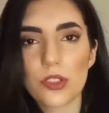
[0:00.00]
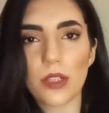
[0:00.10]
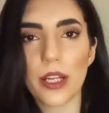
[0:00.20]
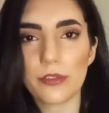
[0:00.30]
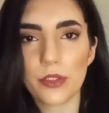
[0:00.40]
to
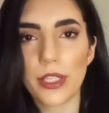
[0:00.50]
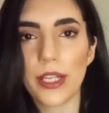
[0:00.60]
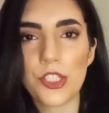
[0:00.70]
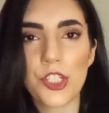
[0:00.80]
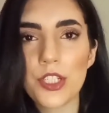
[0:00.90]
life,
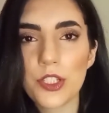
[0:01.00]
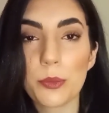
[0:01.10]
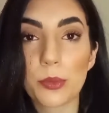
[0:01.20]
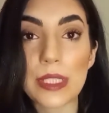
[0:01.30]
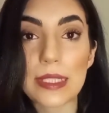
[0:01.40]
okay, she is in the
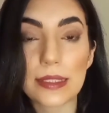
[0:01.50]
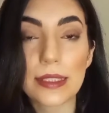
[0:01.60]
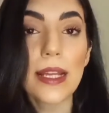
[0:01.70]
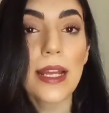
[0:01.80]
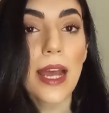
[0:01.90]
prison.
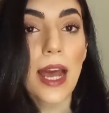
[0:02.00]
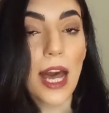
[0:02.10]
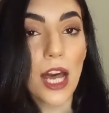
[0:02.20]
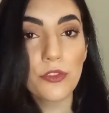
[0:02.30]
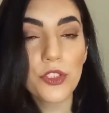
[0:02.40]

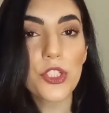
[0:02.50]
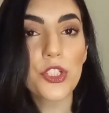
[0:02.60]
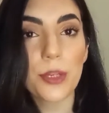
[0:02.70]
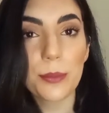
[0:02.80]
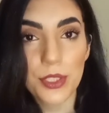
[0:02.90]
After
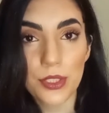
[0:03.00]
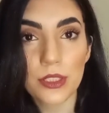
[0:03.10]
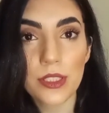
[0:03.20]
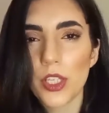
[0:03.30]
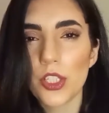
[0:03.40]
some
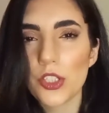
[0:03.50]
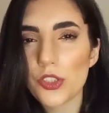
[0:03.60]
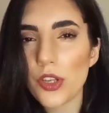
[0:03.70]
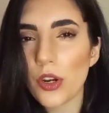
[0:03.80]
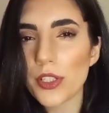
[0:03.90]
years, he
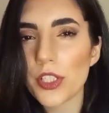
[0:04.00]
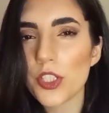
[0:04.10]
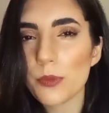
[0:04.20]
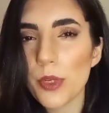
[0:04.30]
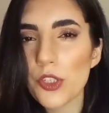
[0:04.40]
starts a
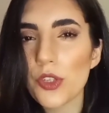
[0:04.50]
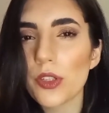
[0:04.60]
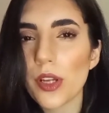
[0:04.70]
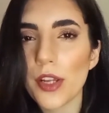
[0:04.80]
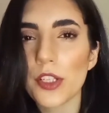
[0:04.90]
special
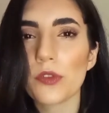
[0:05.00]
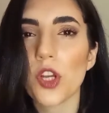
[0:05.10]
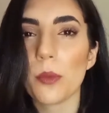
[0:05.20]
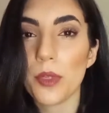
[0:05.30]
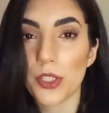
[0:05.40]
kind of
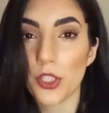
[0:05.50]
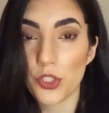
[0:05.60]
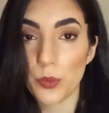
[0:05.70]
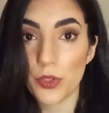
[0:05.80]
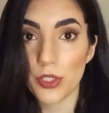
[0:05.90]

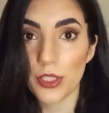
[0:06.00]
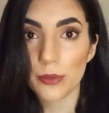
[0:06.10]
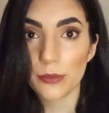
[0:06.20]
communication with her,